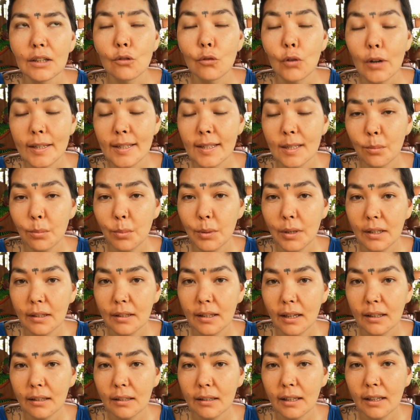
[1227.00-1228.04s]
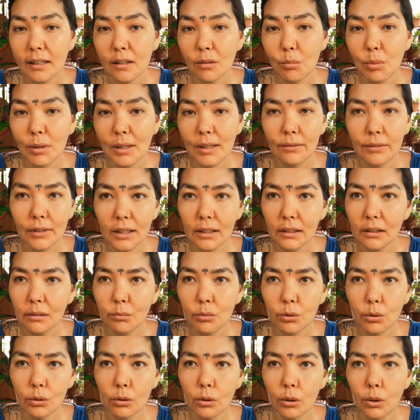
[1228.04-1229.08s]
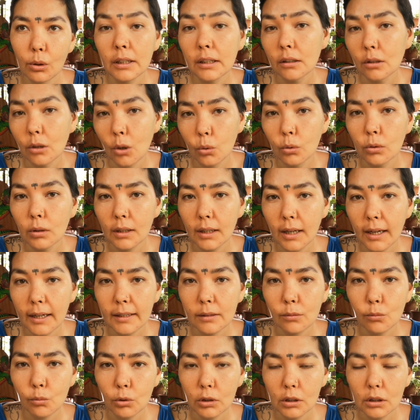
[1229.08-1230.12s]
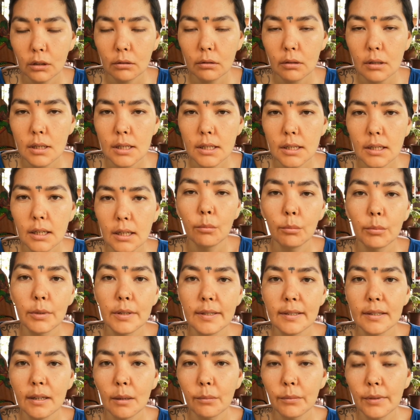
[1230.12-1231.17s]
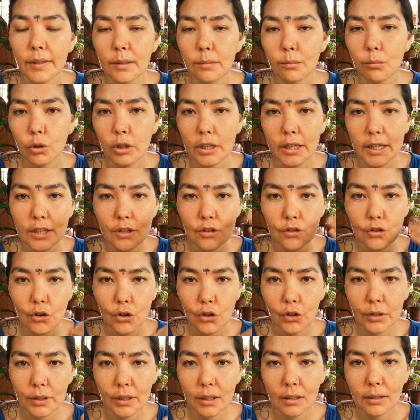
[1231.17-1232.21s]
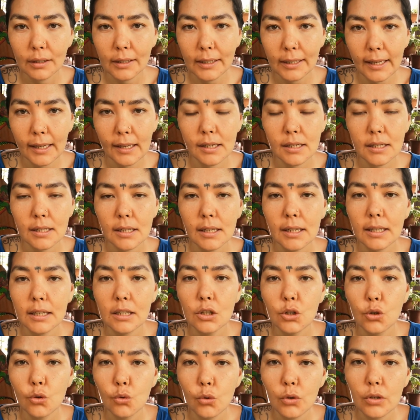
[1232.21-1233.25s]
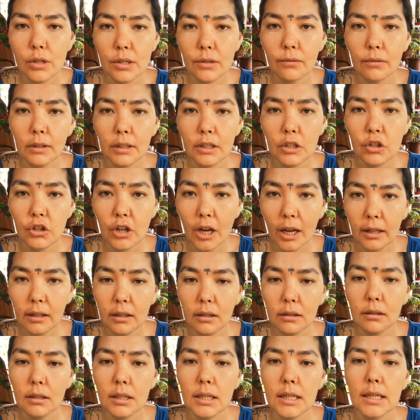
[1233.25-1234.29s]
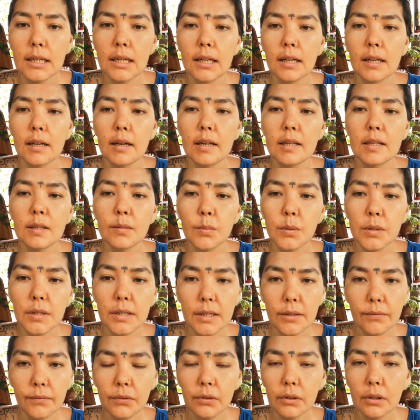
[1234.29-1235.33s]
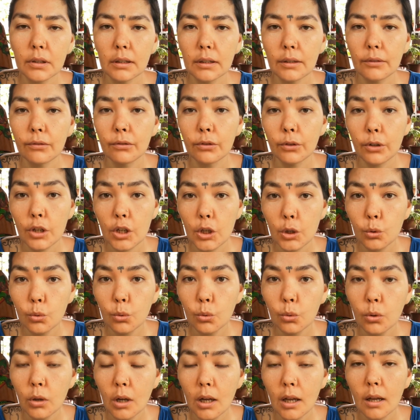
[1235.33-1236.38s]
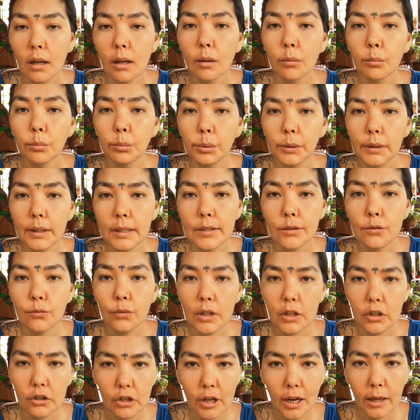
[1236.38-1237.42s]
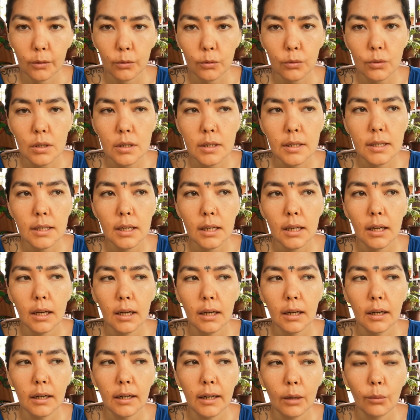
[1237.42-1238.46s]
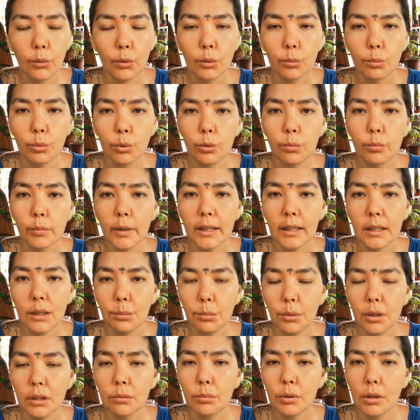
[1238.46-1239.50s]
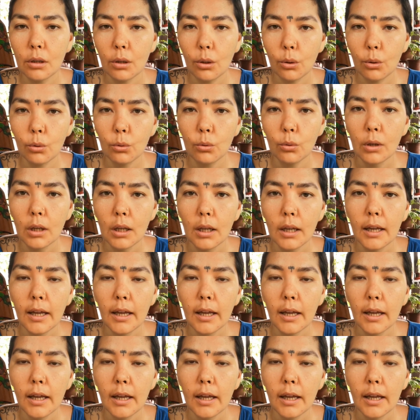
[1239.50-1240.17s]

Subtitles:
recipe that can be available in online world, but something more internally and intuitively channeled specifically for you, please reach out. I will put my email below.